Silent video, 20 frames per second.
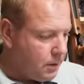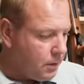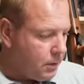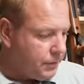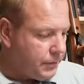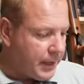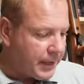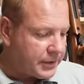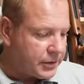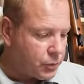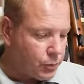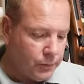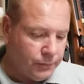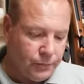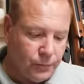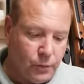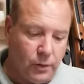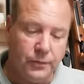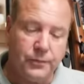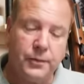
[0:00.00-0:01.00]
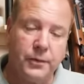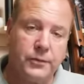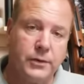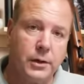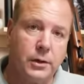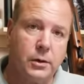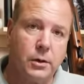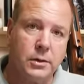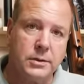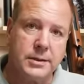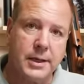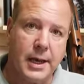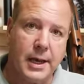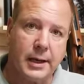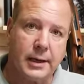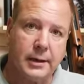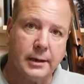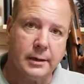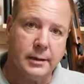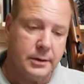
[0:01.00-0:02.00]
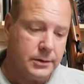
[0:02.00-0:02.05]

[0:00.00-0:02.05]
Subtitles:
next to a 450 Kozak.